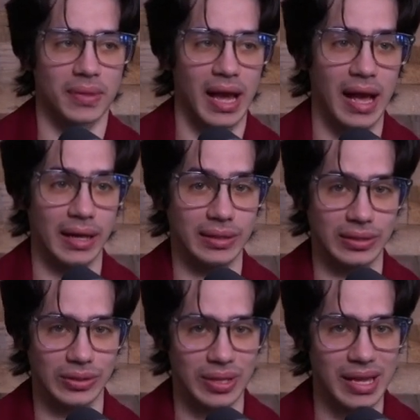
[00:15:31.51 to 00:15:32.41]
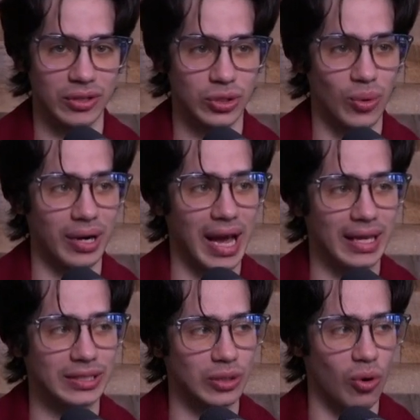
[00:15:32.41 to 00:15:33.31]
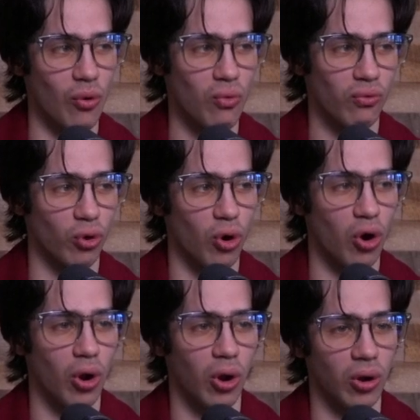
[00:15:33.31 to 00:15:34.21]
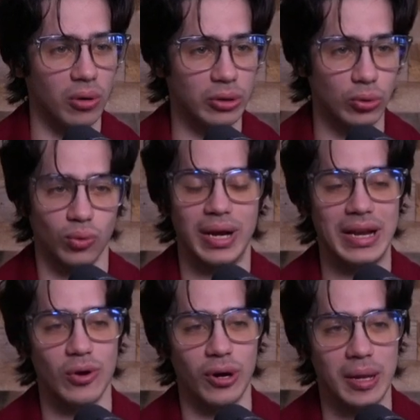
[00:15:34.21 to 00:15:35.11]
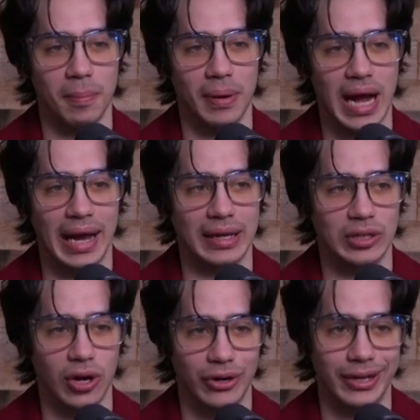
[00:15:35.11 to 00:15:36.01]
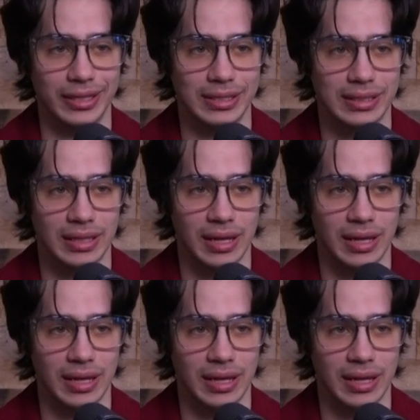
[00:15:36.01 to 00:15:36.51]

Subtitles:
and so it has an overall greater impact on us